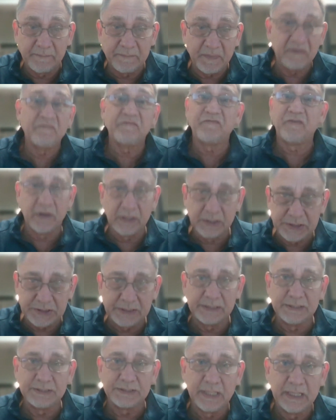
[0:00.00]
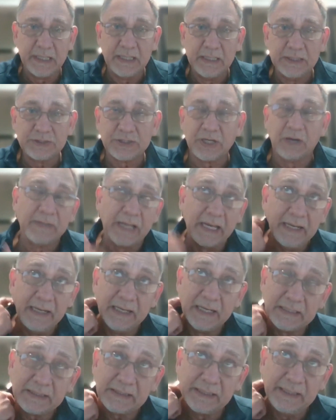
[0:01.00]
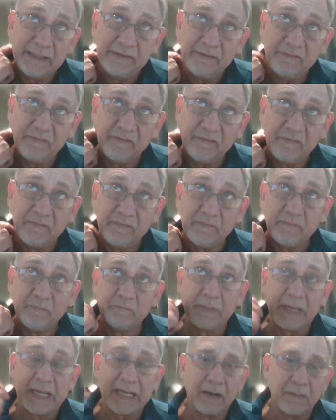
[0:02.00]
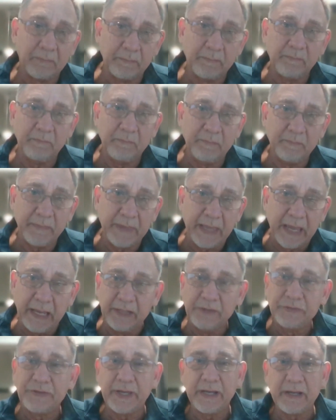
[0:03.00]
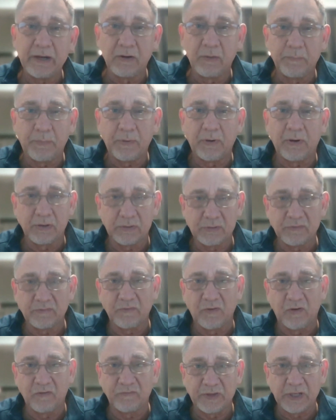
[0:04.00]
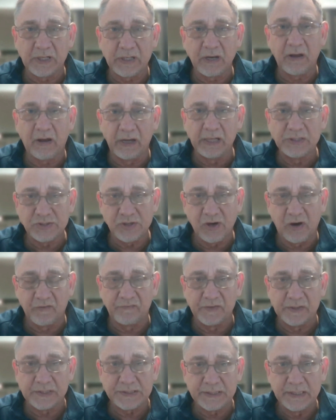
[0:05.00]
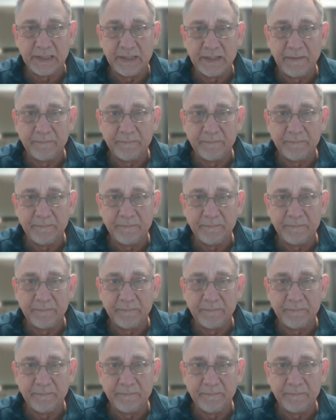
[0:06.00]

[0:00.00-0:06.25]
functions. So they literally become integral part of the client's office.